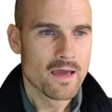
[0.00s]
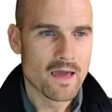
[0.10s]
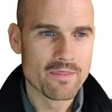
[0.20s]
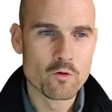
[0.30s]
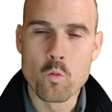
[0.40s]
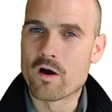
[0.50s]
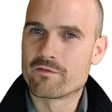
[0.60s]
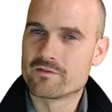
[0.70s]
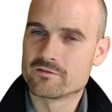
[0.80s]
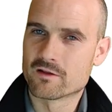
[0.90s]
And the
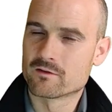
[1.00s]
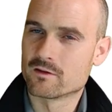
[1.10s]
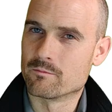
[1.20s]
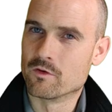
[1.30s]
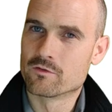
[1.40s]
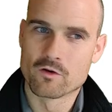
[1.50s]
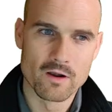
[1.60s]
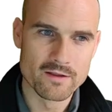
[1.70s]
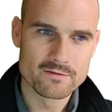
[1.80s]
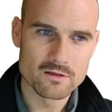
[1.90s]
WAF is not enabled. So
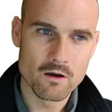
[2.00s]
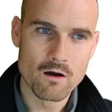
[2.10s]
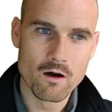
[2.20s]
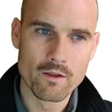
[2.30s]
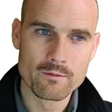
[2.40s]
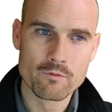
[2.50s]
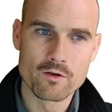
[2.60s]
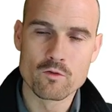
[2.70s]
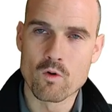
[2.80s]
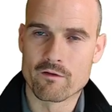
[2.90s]
let's enable
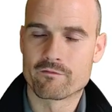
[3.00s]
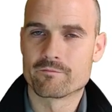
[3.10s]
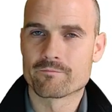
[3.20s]
the WAF.